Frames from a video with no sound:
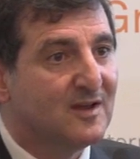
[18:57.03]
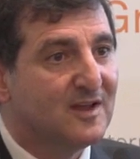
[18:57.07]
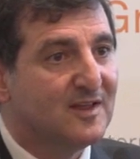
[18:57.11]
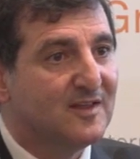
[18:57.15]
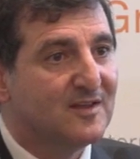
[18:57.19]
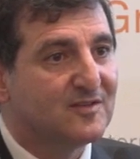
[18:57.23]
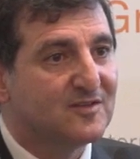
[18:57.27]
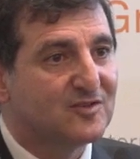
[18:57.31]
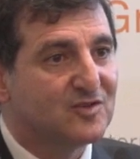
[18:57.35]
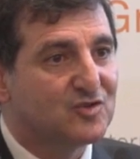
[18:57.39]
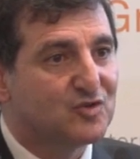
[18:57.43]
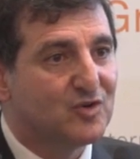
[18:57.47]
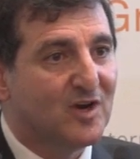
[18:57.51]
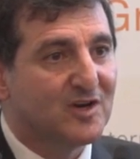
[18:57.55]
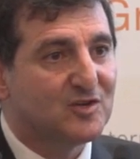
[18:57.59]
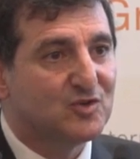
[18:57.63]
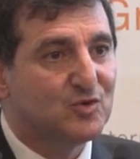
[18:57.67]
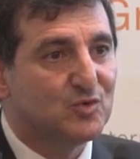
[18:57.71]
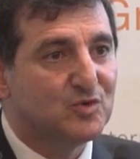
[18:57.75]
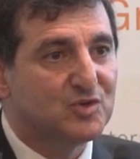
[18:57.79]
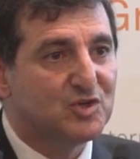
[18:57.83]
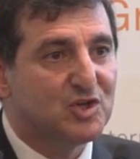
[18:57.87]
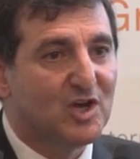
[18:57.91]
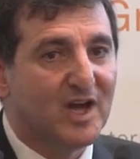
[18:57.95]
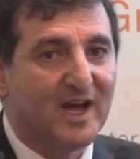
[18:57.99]
there's a
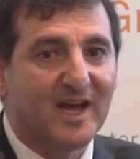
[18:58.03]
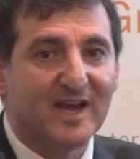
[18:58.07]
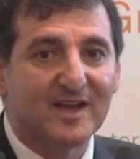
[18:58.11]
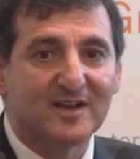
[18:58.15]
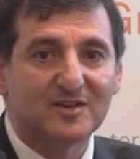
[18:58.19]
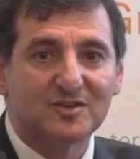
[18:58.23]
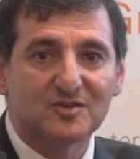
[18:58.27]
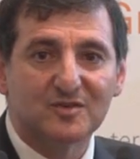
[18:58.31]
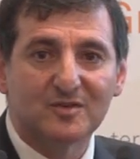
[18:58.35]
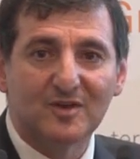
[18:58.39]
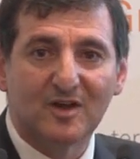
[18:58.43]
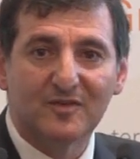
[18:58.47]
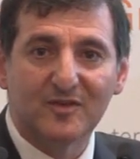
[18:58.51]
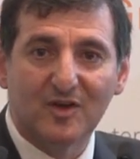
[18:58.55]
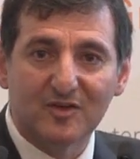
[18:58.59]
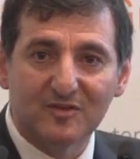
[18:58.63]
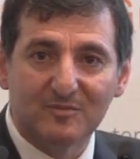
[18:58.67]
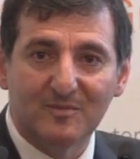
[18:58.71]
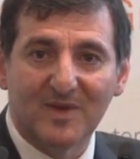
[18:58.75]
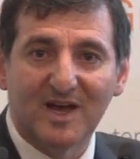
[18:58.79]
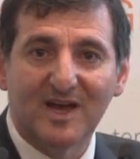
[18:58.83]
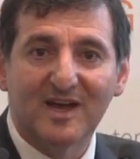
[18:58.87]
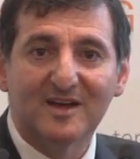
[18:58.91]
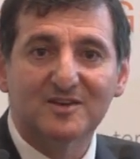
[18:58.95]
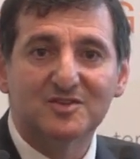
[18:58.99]
structural change of those
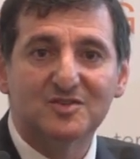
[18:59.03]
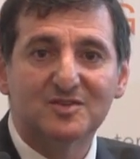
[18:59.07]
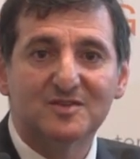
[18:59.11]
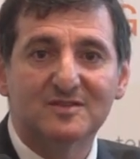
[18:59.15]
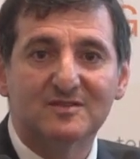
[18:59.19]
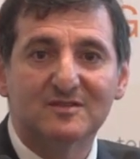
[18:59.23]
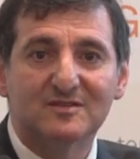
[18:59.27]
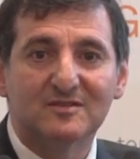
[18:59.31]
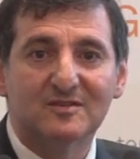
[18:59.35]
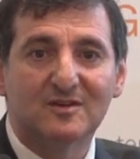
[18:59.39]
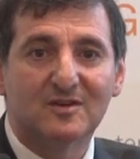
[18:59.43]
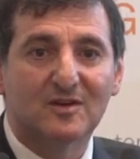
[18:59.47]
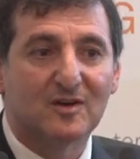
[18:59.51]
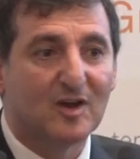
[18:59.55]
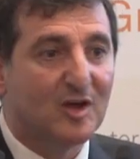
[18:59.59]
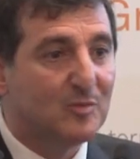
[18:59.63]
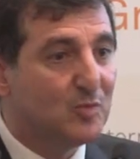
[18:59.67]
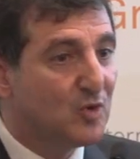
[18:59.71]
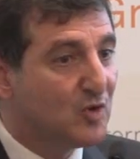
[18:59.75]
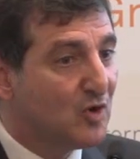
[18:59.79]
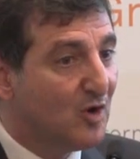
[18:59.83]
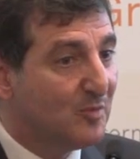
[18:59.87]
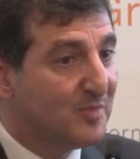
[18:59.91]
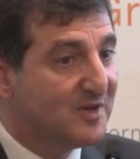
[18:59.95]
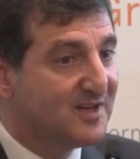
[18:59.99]
margins,
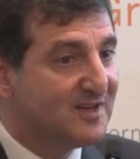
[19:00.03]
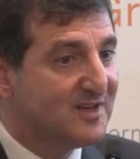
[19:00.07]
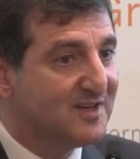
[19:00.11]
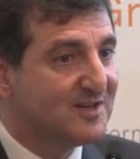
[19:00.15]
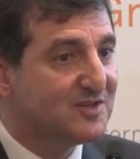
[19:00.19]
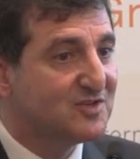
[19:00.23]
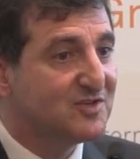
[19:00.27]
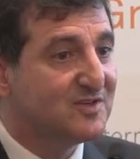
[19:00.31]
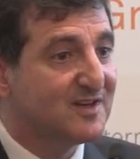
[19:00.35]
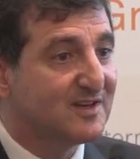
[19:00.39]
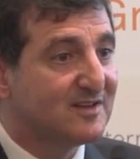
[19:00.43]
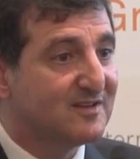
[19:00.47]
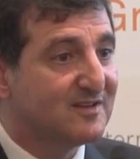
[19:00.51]
global competition,